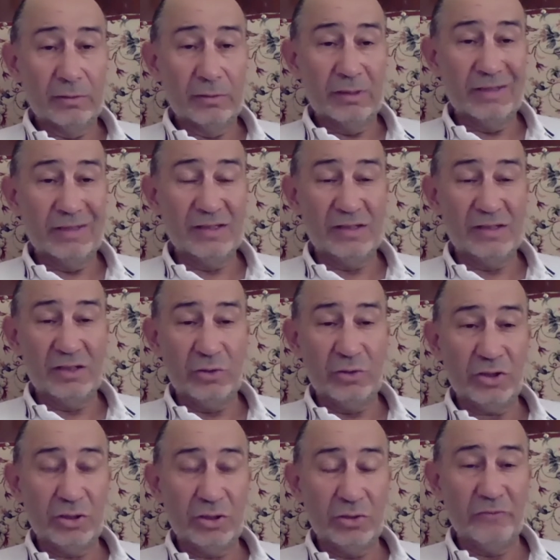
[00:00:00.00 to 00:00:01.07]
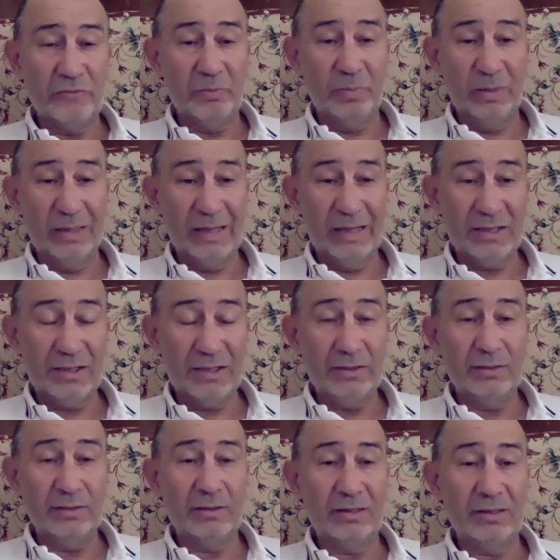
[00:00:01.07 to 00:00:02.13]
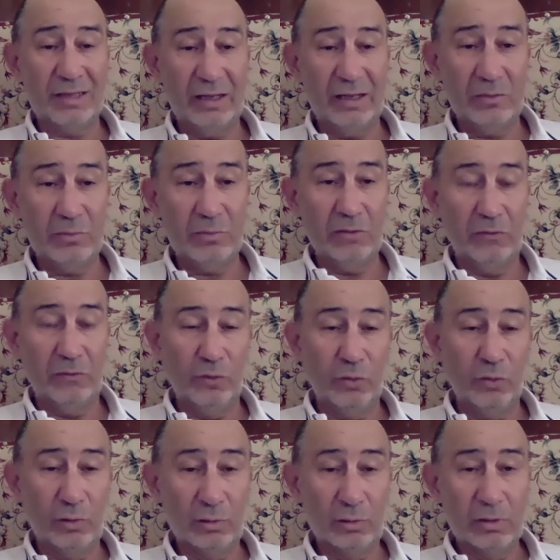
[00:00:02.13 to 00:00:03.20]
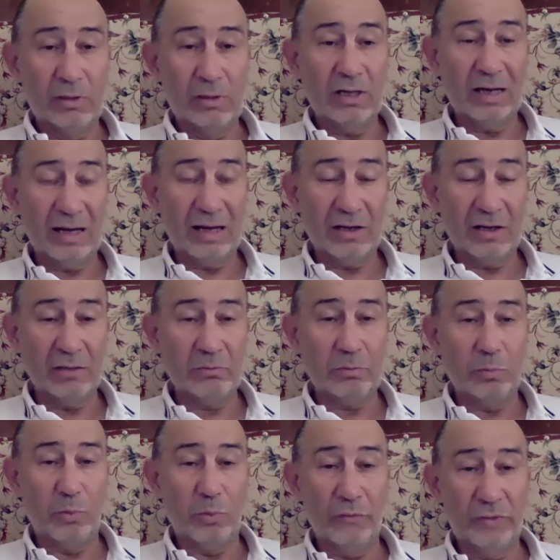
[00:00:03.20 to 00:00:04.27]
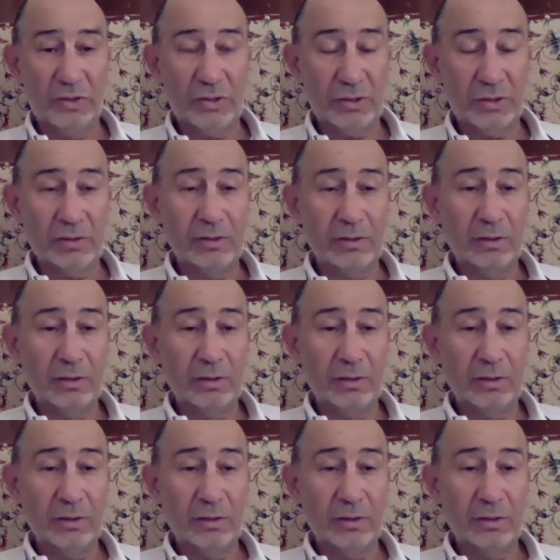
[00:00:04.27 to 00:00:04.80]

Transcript: in the situation of bloody, terrible war, hunger, poverty,